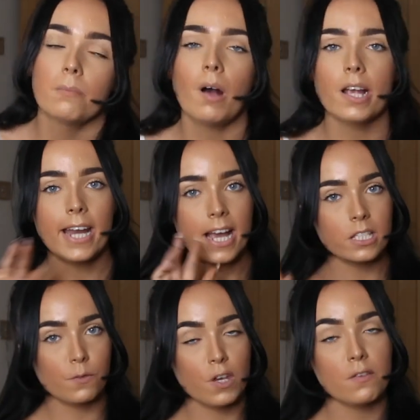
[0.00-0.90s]
My
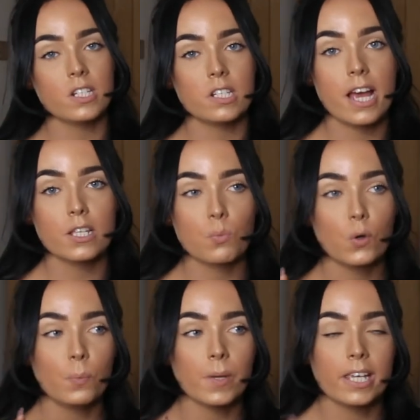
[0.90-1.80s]
next few videos
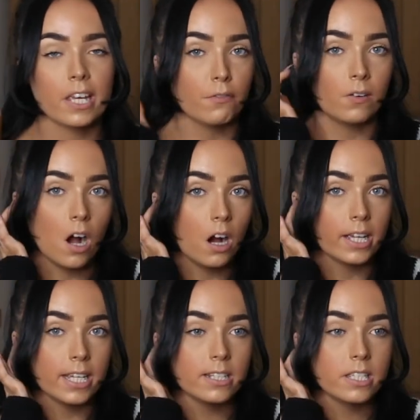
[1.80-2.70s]
will be gift
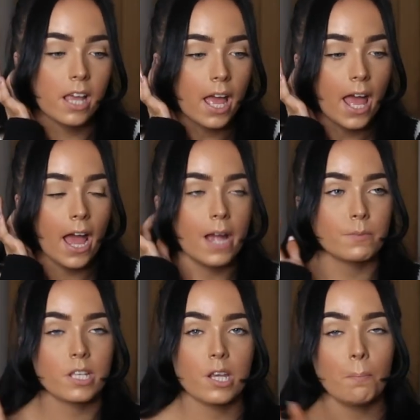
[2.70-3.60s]
guides,
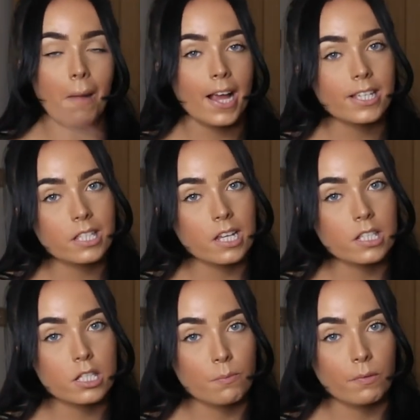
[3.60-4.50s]
so you may
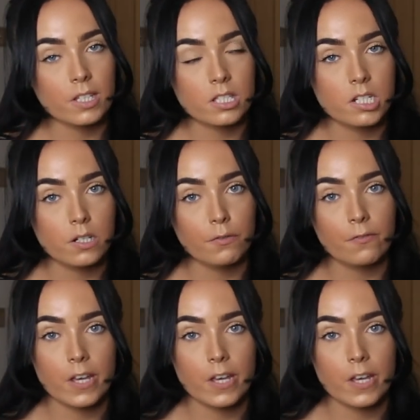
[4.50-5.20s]
see some of this stuff